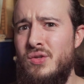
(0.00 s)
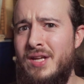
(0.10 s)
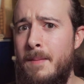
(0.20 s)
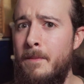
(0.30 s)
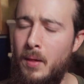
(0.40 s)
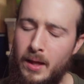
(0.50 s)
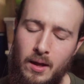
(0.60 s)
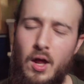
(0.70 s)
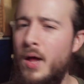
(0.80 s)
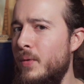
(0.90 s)
You can play
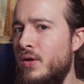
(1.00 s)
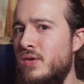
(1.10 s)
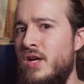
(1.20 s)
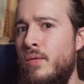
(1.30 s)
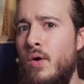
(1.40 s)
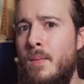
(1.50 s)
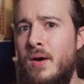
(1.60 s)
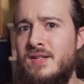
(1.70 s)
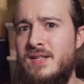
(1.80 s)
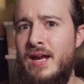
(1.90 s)
a lot with those
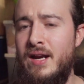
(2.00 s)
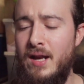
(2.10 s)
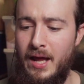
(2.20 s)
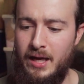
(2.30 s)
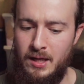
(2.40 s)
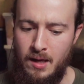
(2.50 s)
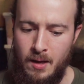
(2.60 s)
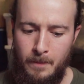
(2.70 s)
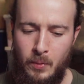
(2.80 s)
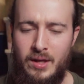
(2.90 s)
aromas and like
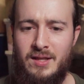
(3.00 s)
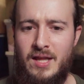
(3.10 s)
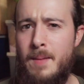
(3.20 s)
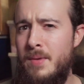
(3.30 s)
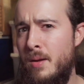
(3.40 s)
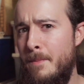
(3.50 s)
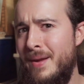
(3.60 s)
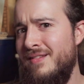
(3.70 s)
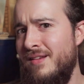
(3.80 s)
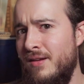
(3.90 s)
putting them in a
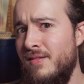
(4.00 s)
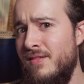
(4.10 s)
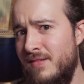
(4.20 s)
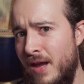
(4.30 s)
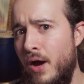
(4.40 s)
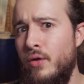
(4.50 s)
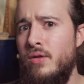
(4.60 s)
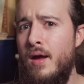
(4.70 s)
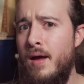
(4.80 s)
Mexican stout,